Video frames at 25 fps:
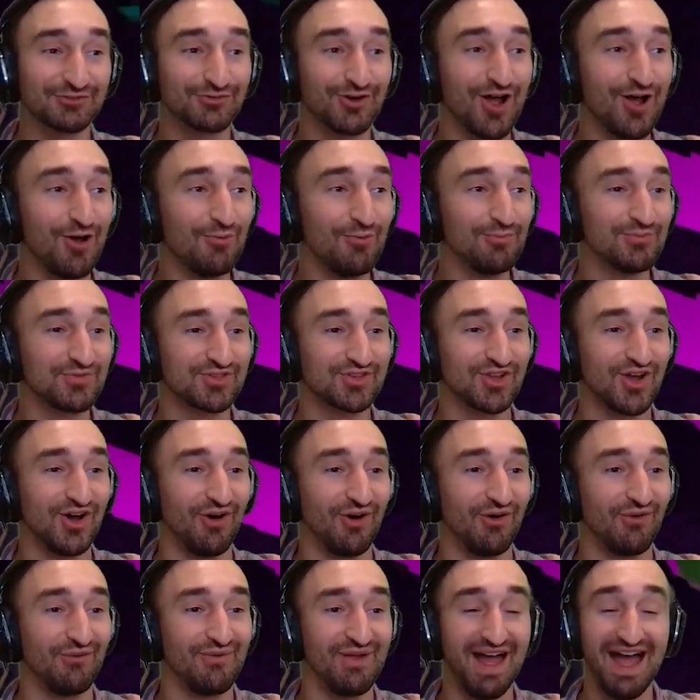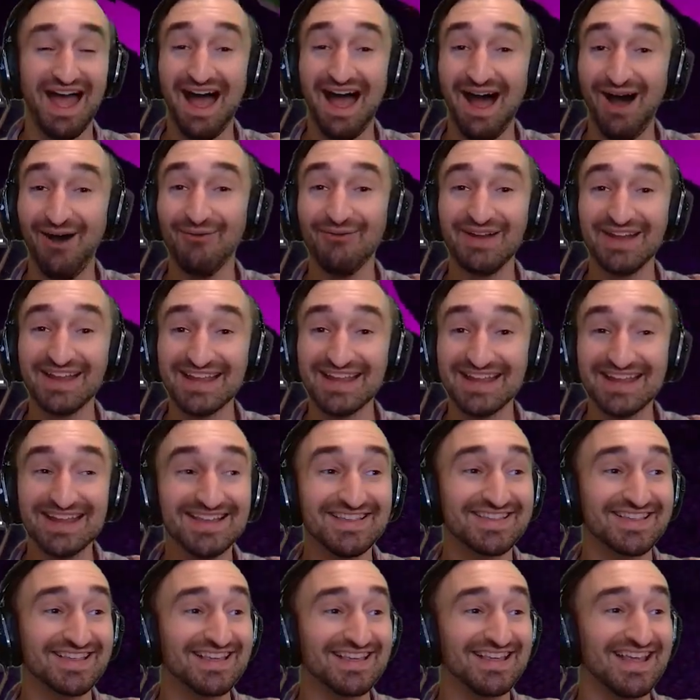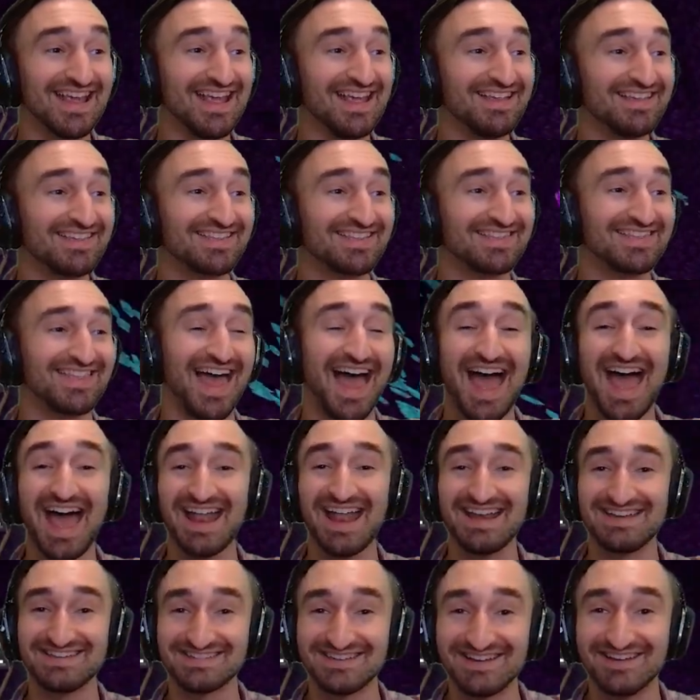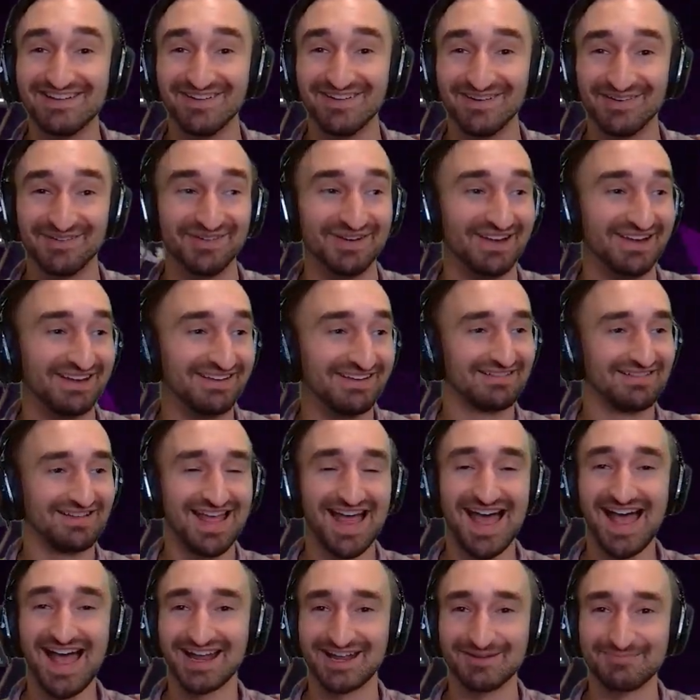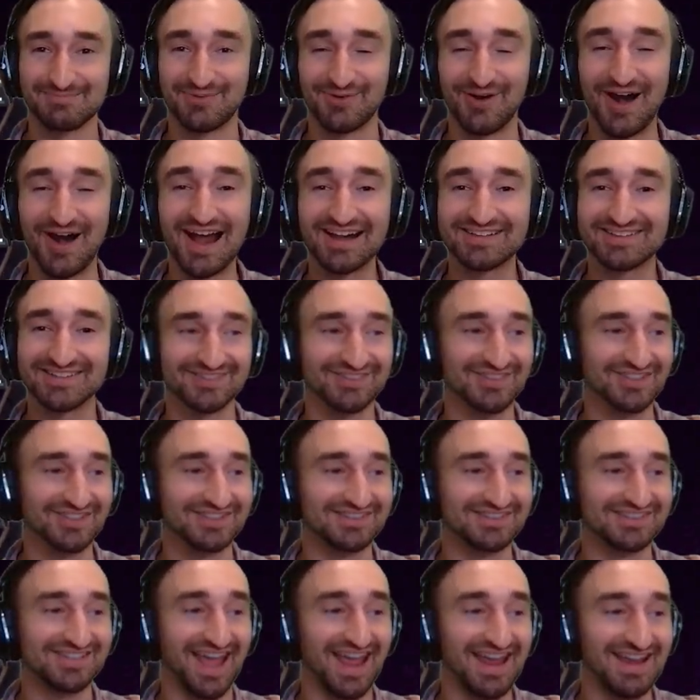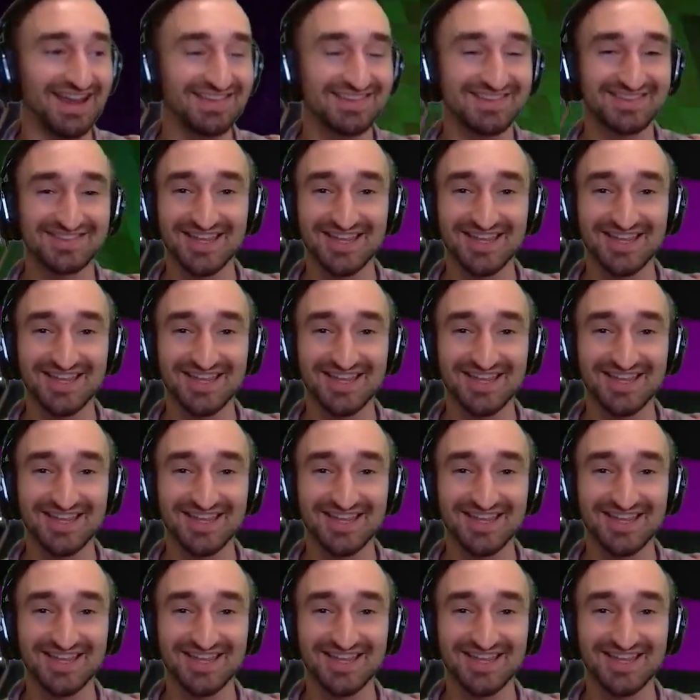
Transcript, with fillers: Realm Stone. How easy is that, dude? I can practically taste